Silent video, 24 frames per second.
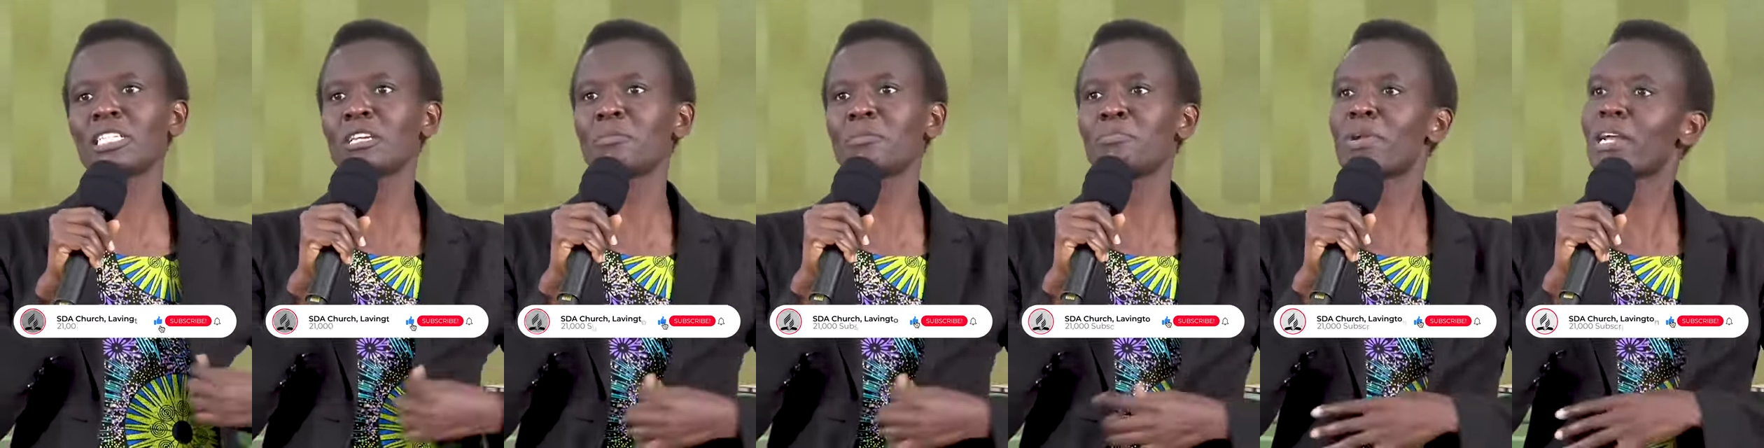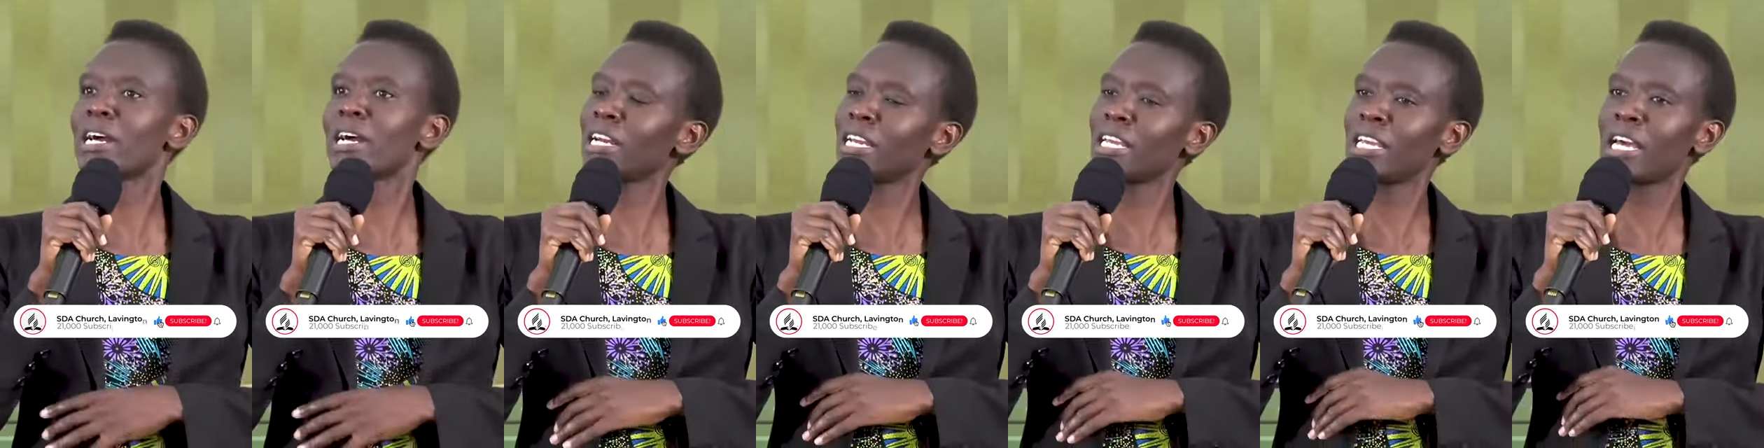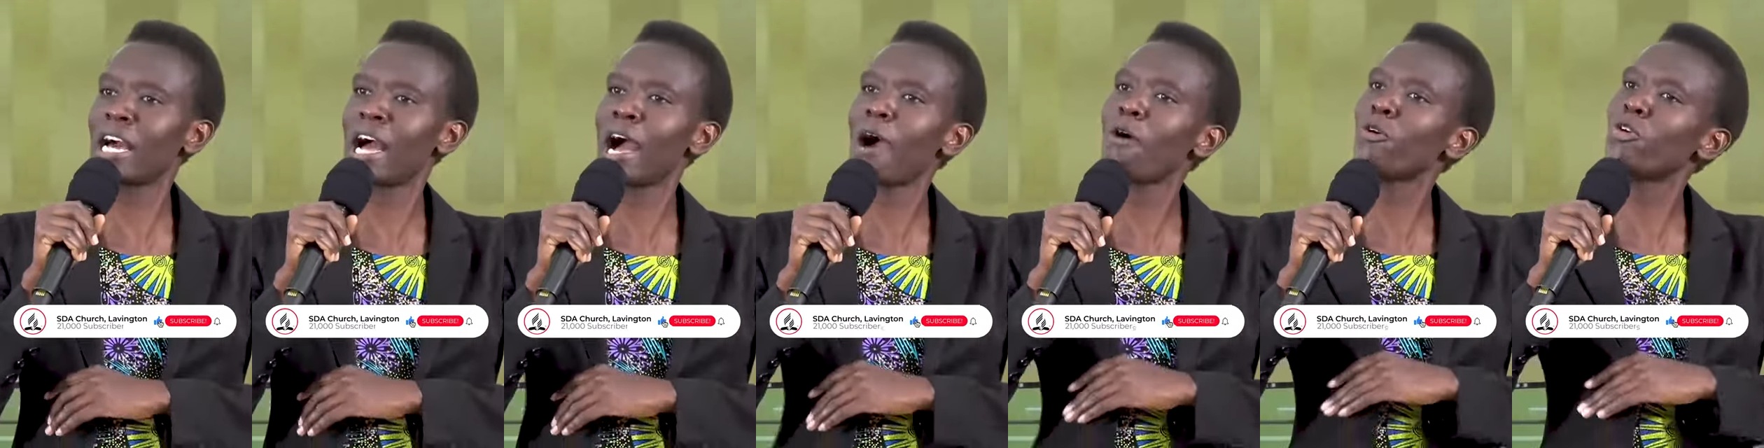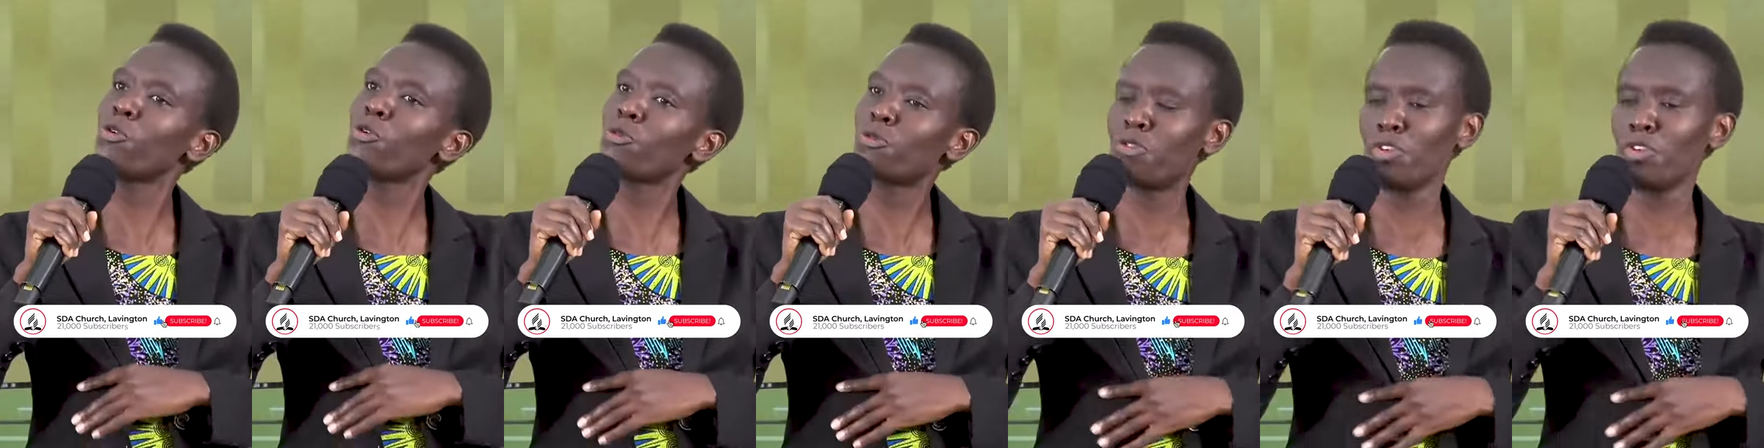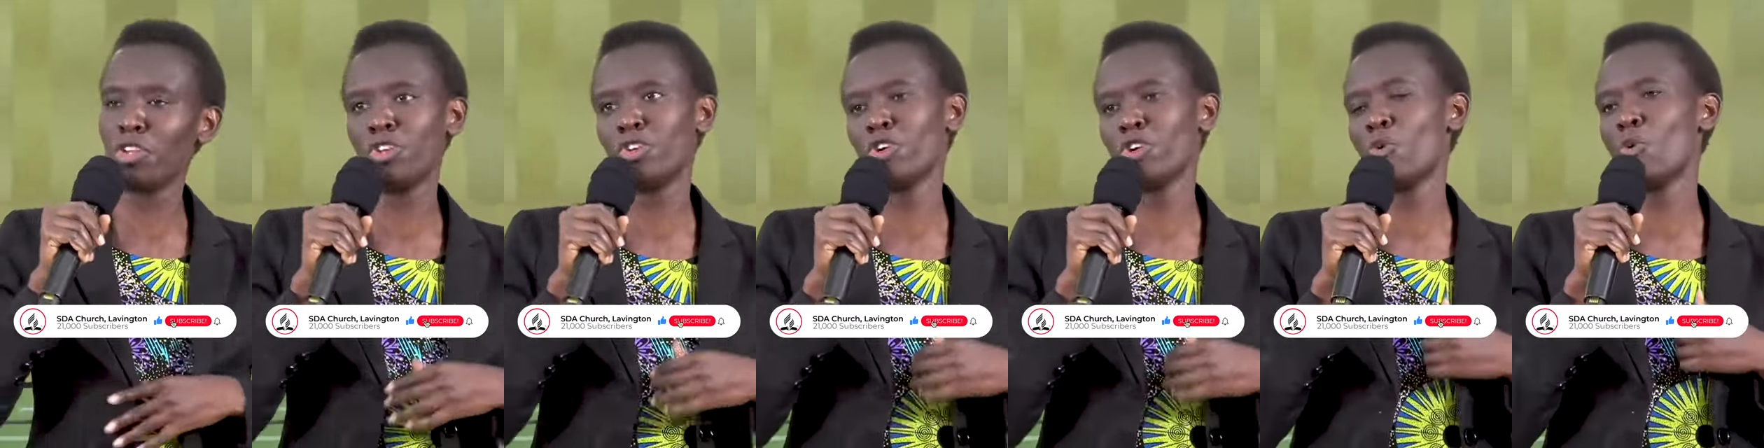and brag here how you
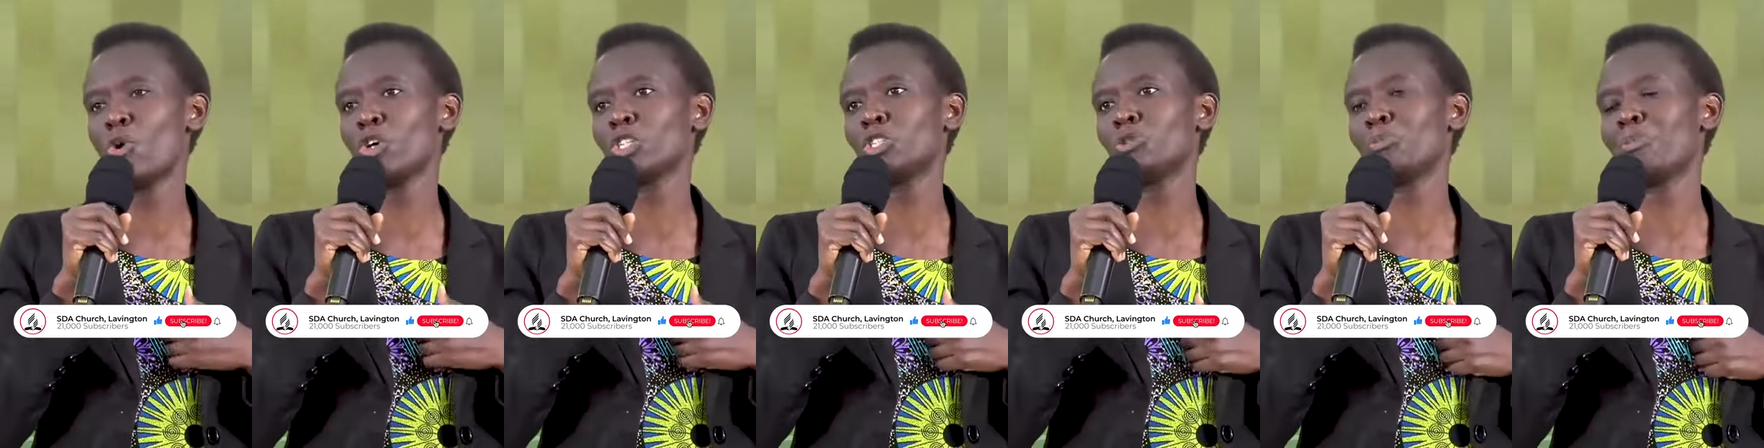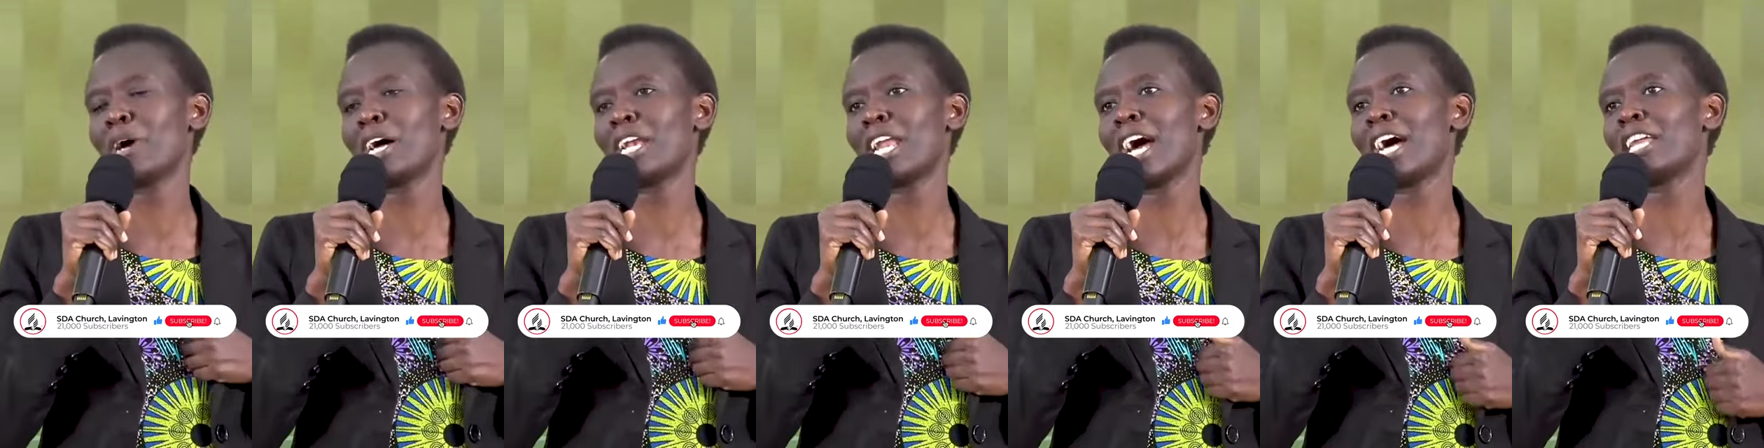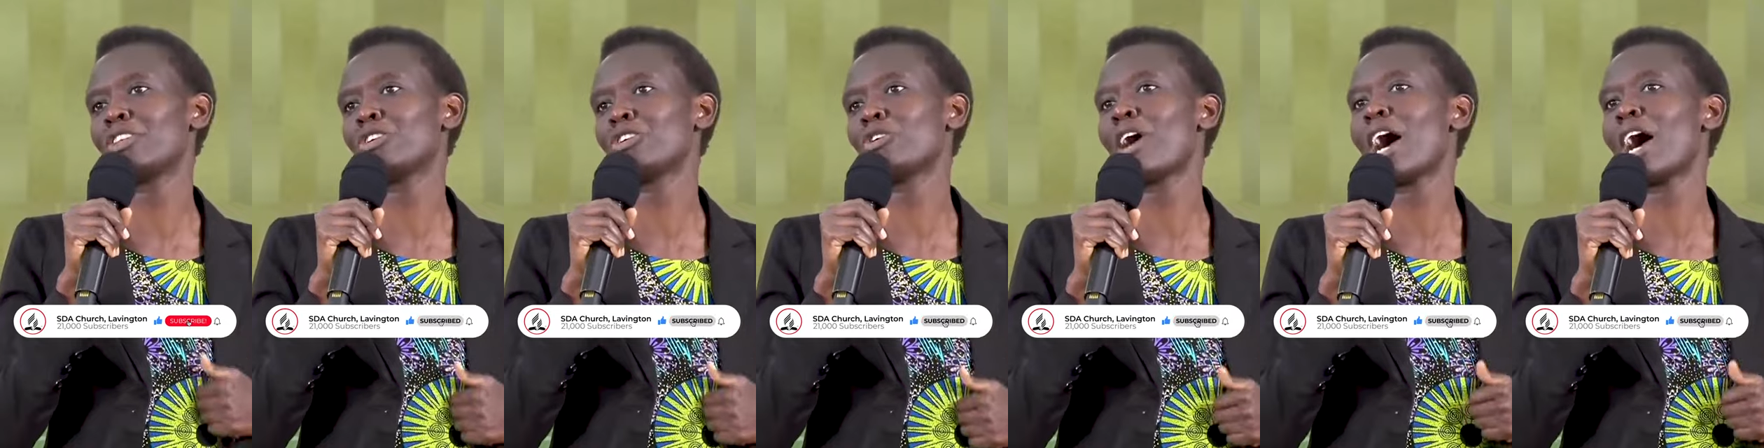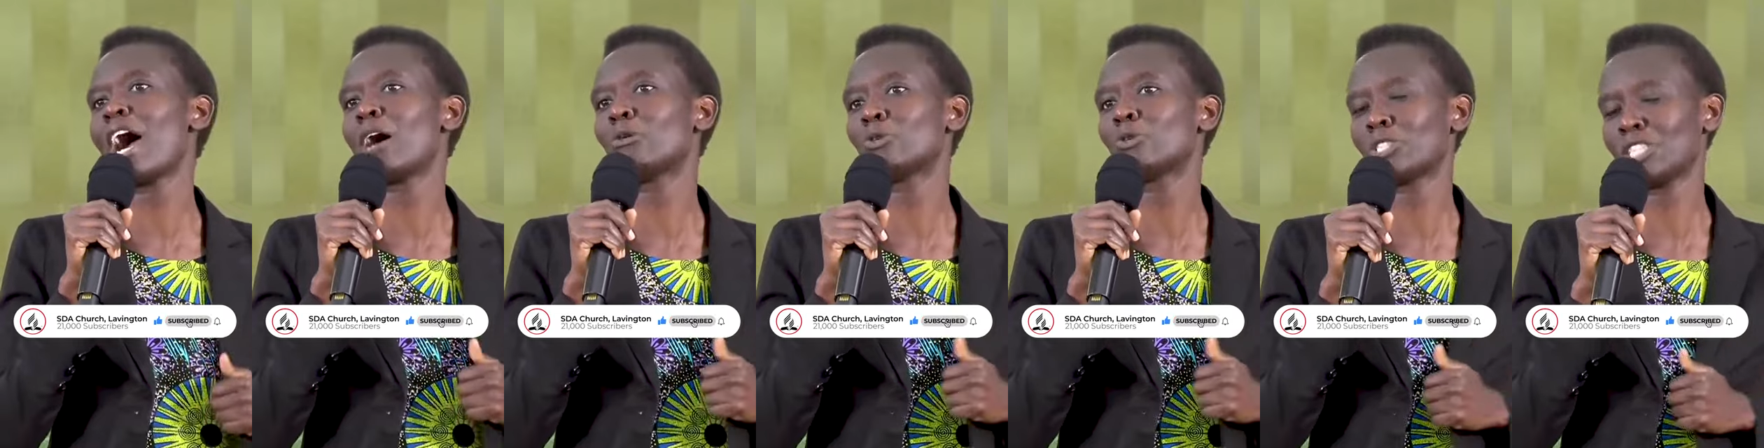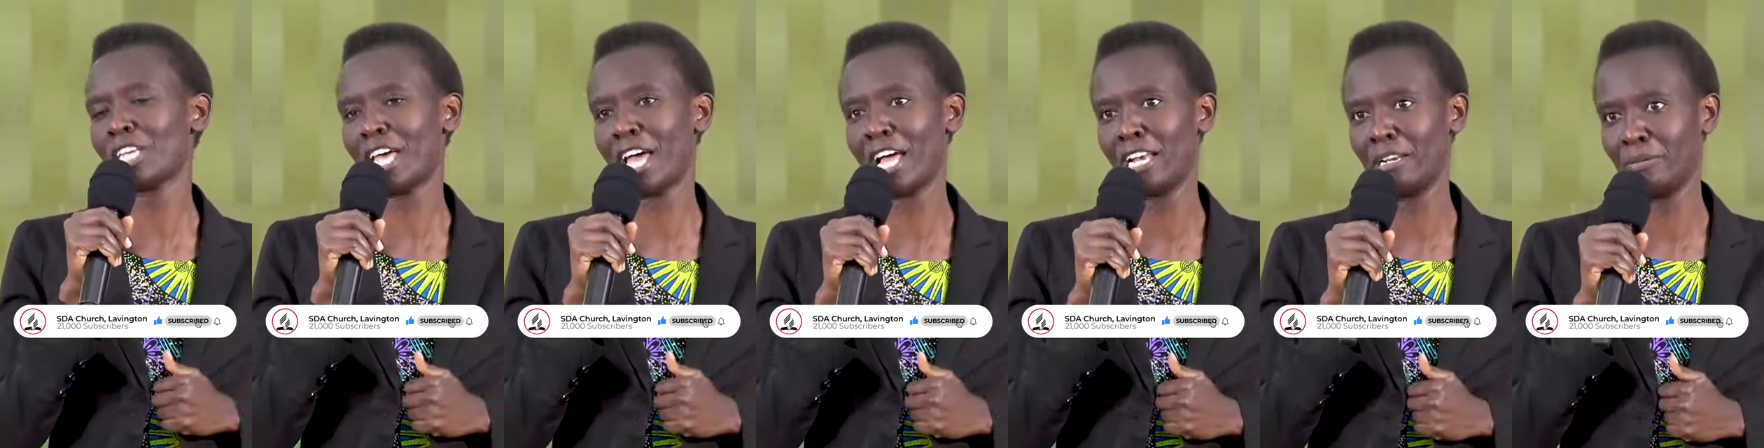feed your watchman and your
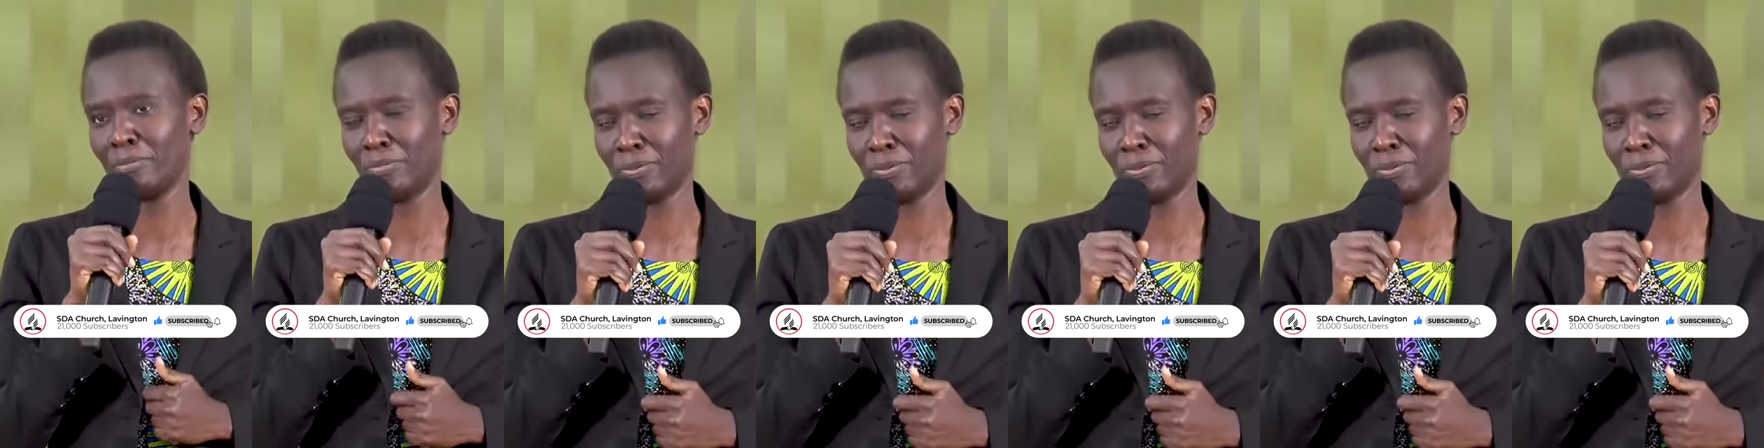house help.